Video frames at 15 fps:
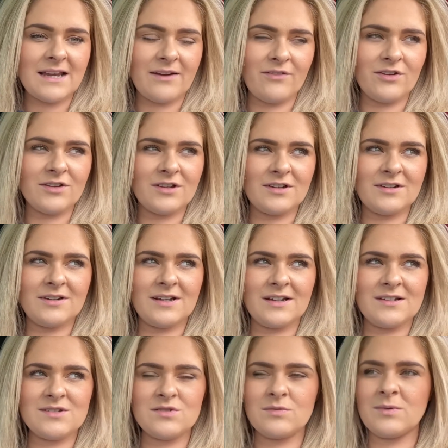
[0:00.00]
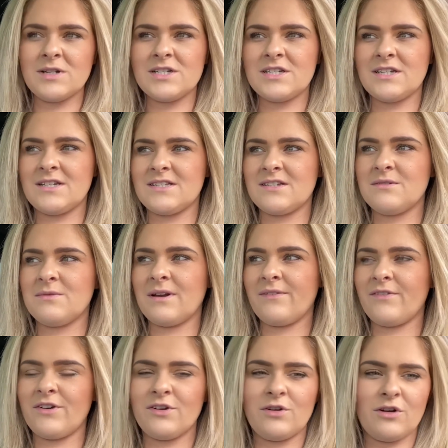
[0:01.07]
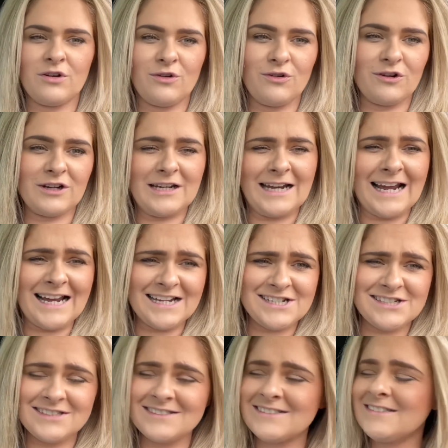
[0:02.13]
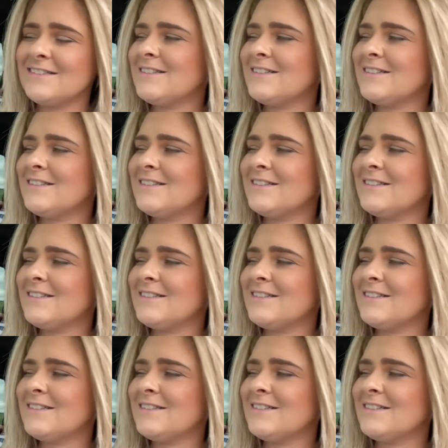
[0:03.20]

everything so much easier whenever you're not going and hashing,